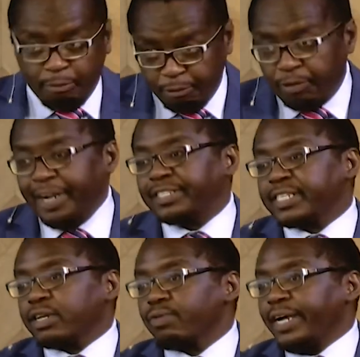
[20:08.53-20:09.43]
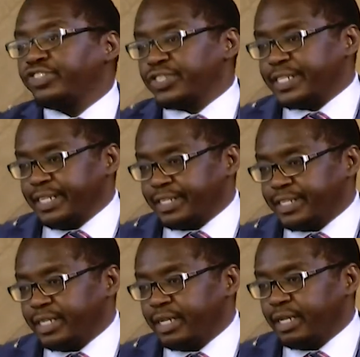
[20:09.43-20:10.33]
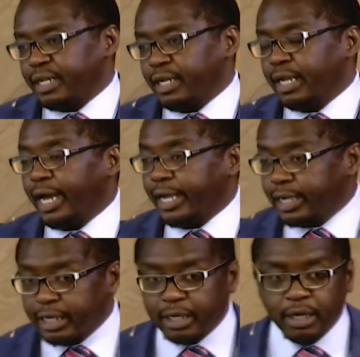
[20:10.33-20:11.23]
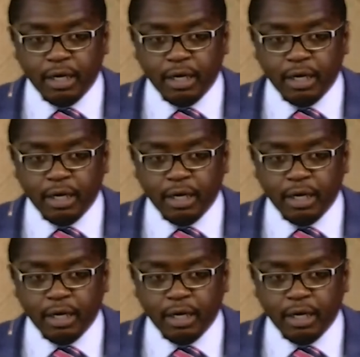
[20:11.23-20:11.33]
forensic righteousness. Like,